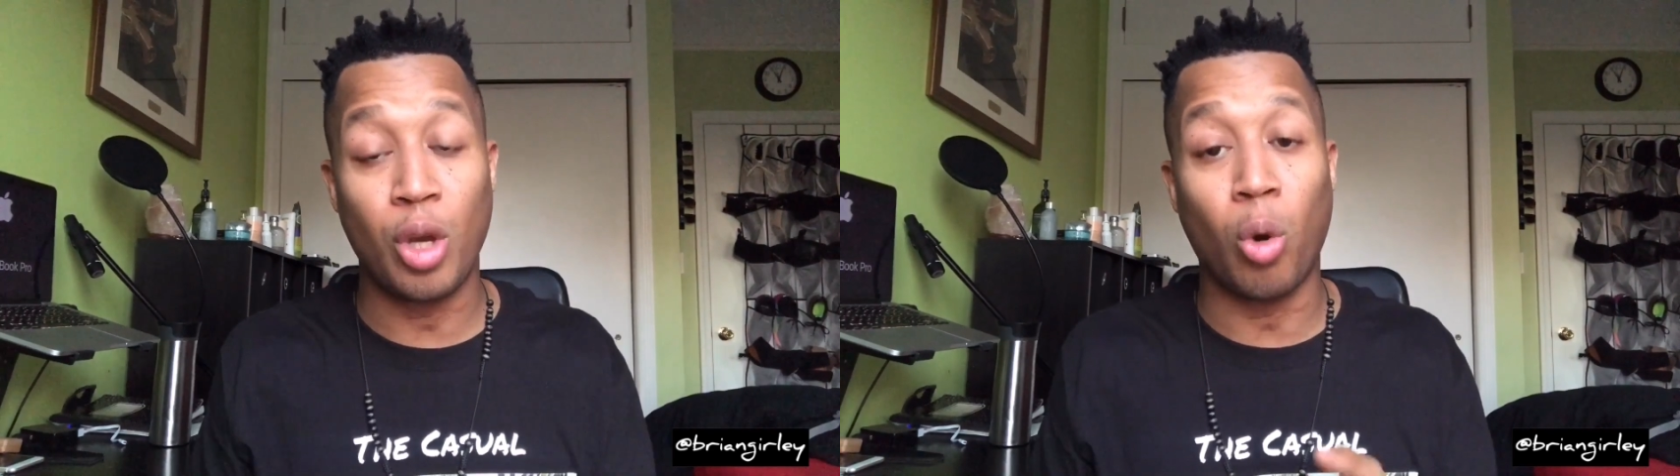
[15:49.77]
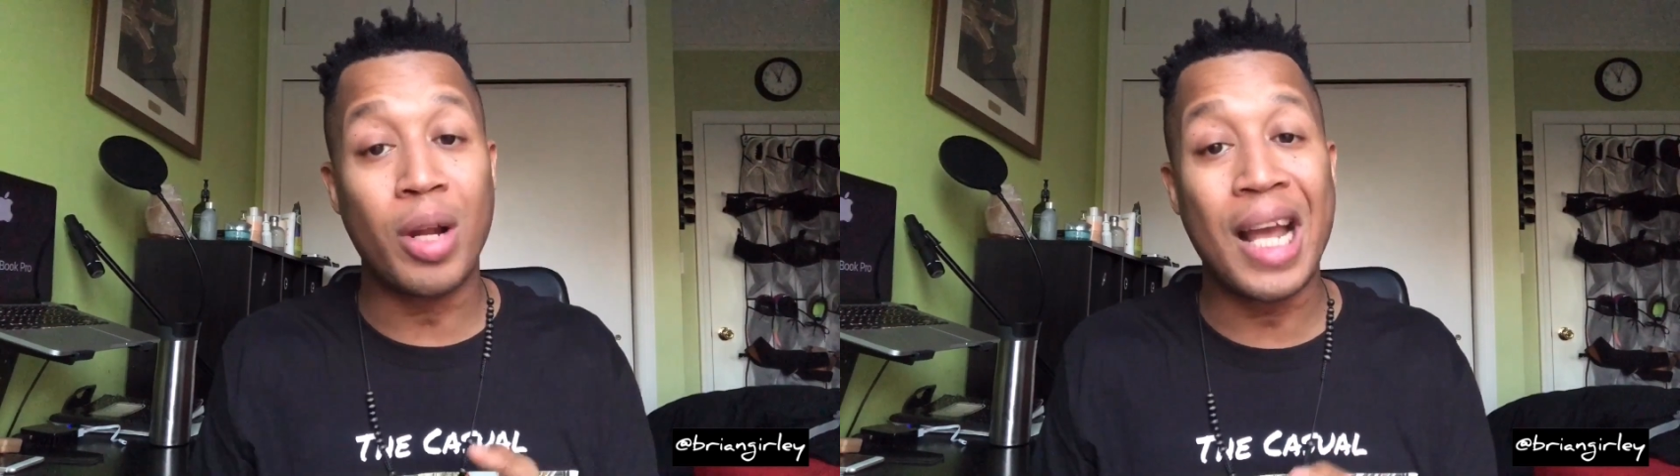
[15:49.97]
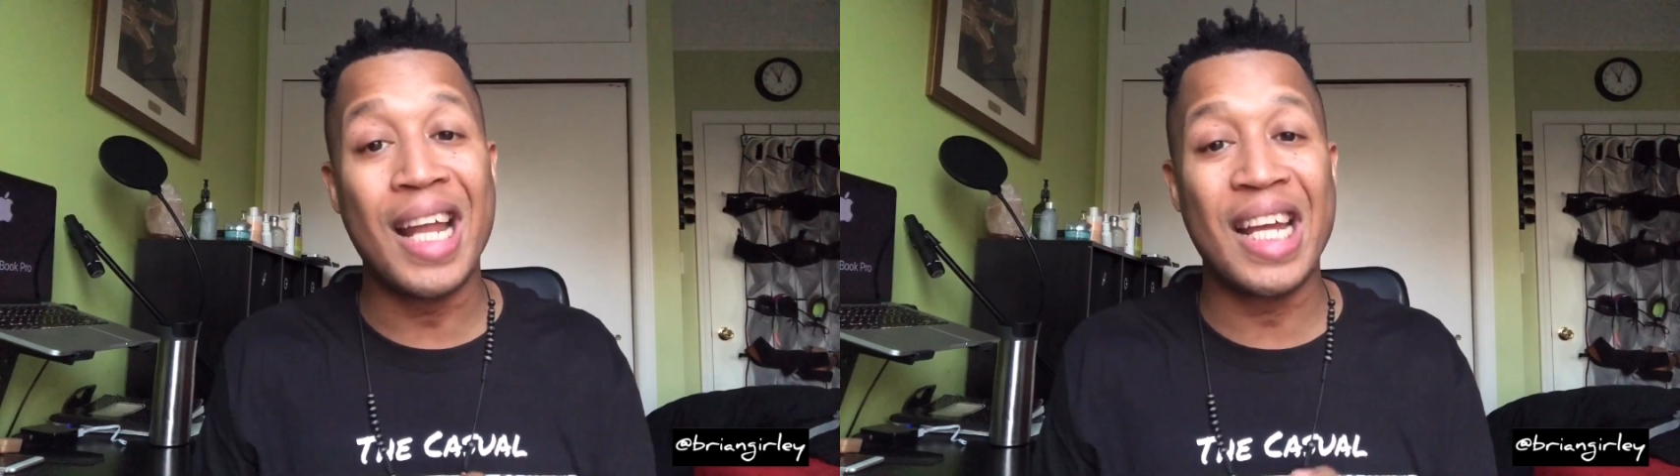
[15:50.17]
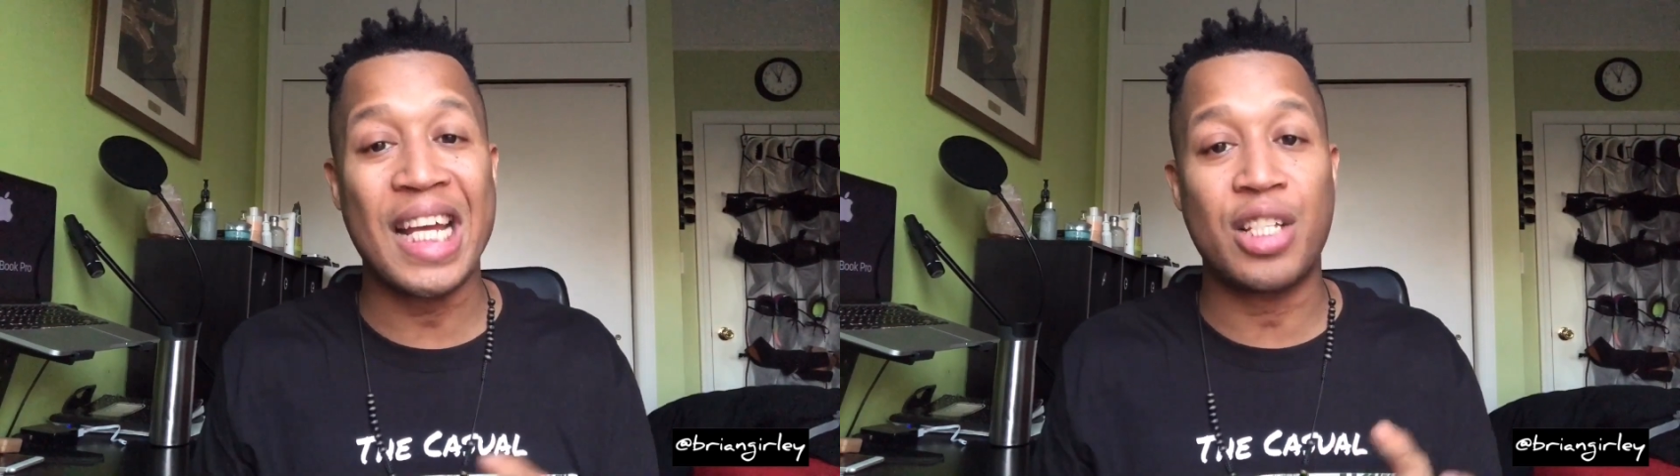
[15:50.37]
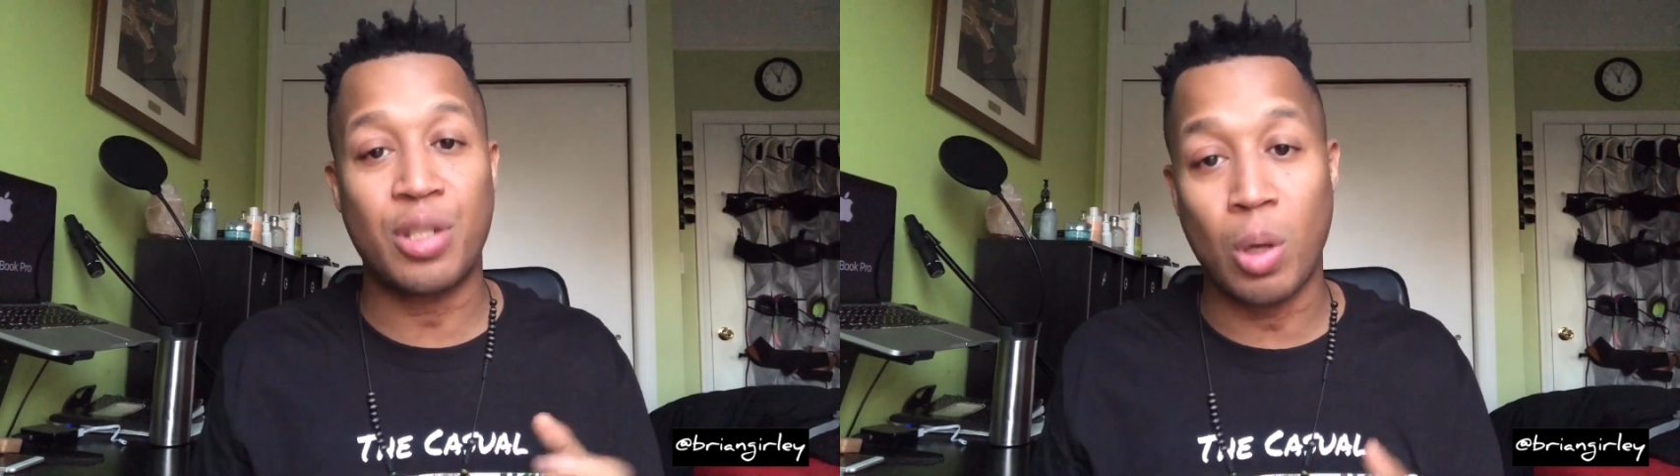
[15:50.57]
The
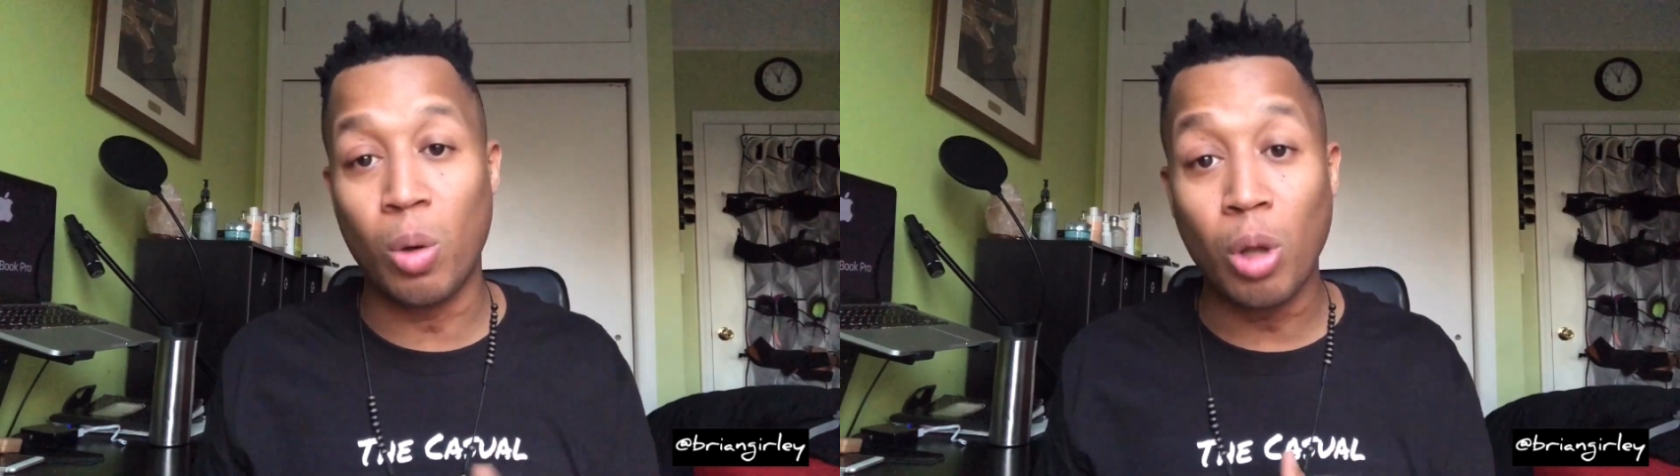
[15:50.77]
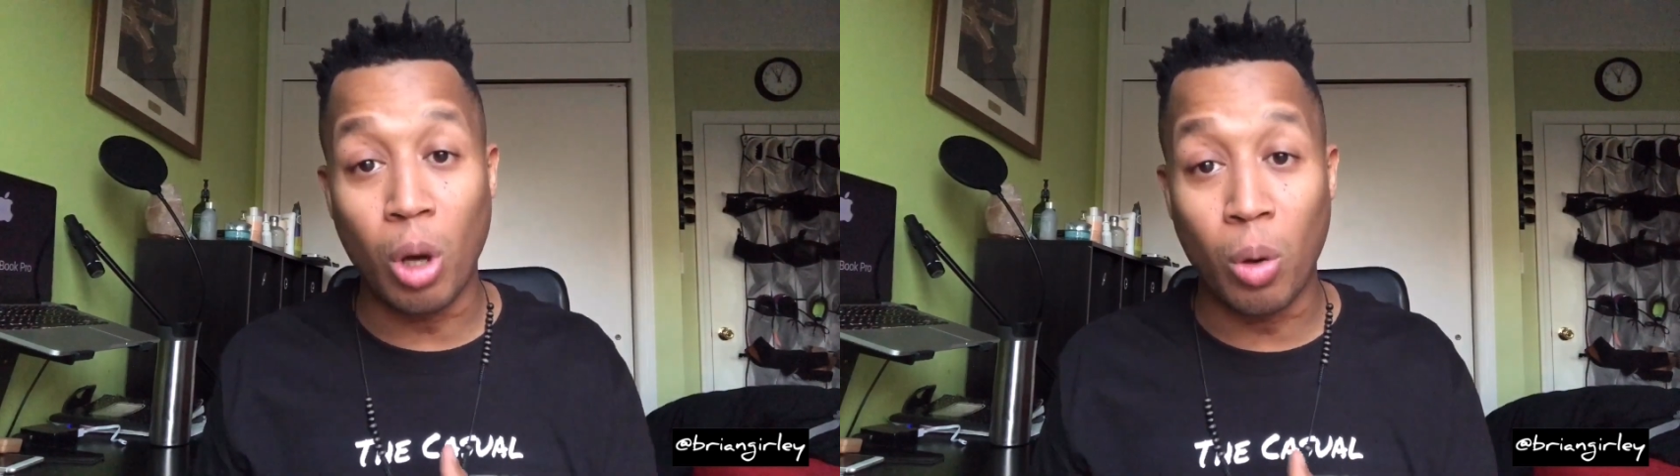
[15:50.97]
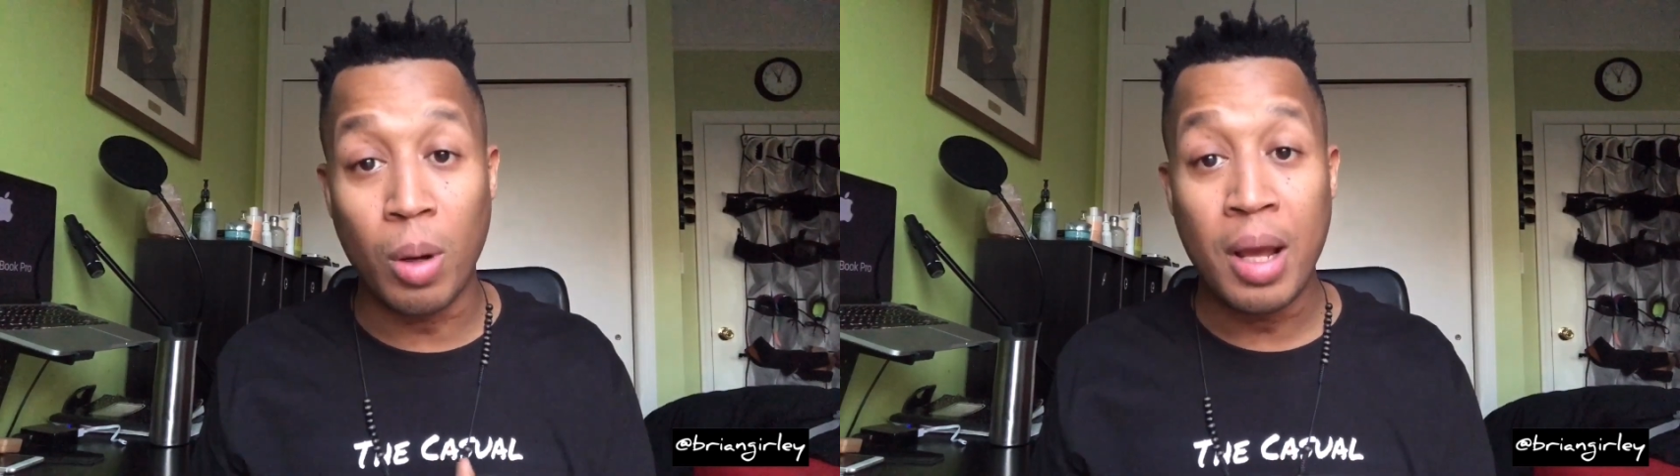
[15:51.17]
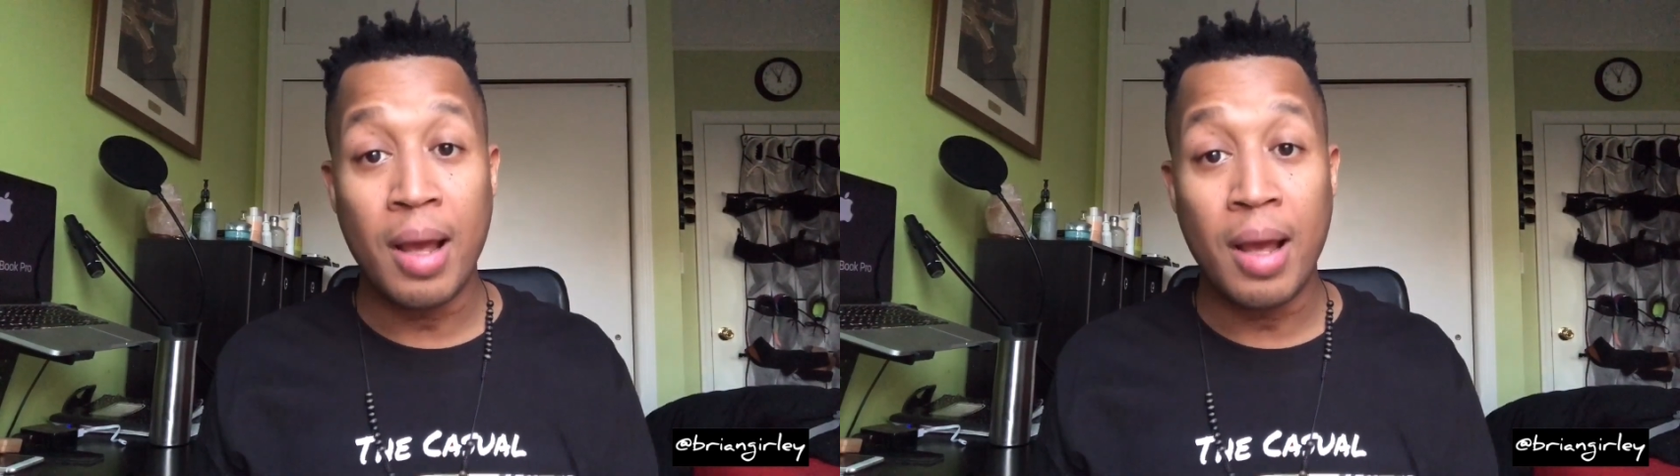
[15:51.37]
organic is so low.